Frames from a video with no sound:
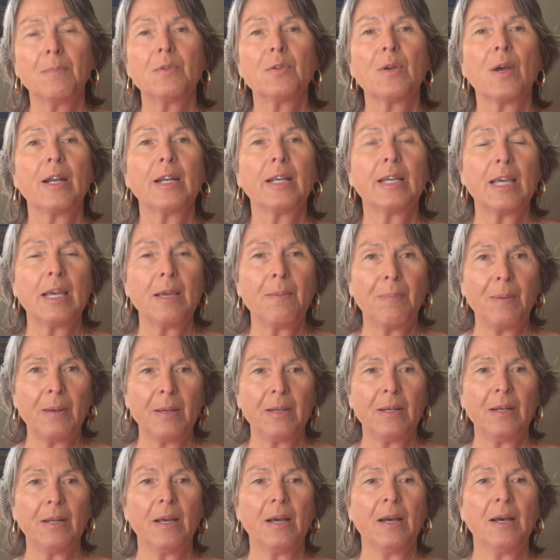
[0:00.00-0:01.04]
try to keep
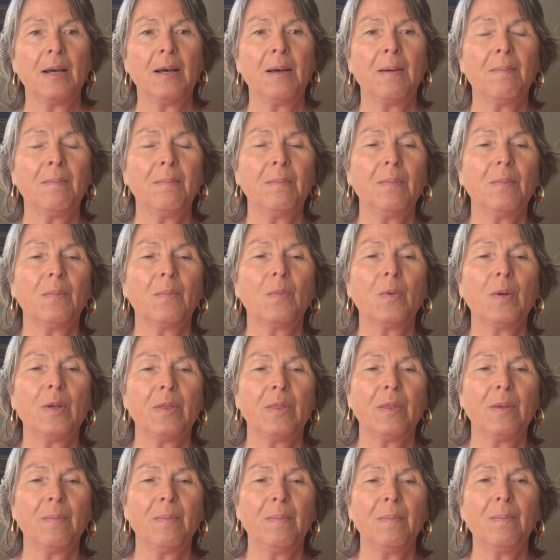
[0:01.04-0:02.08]
it the
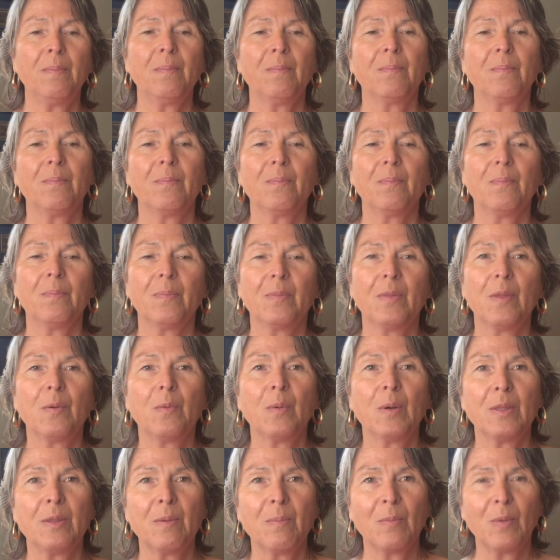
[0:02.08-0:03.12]
rhythm
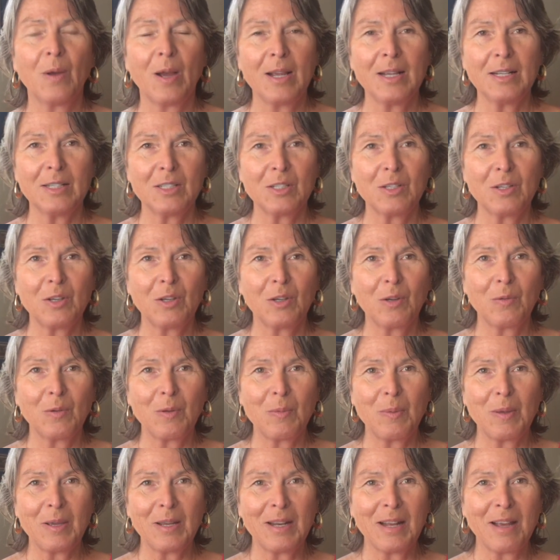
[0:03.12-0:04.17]
right, so you can
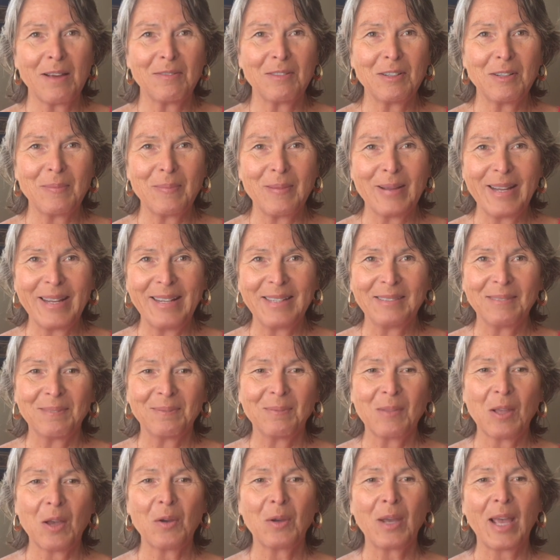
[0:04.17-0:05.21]
repeat after me.
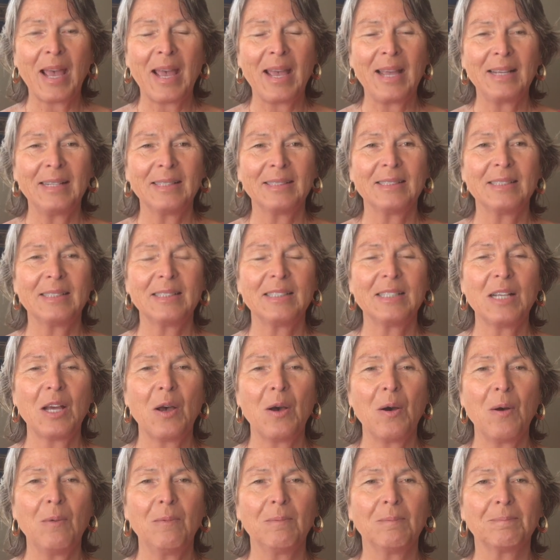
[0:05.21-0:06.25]
Okay,
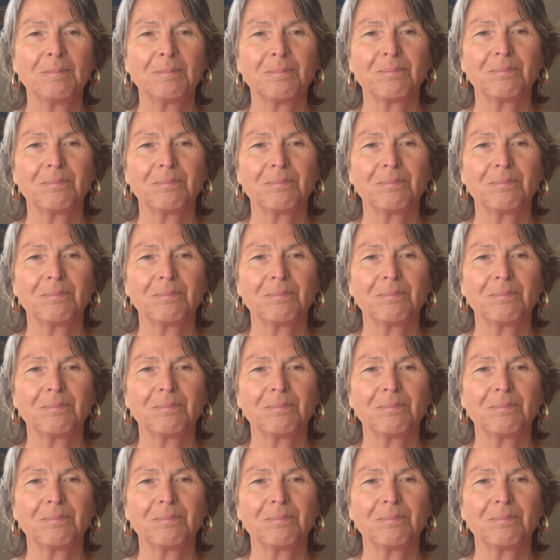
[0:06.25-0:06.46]
so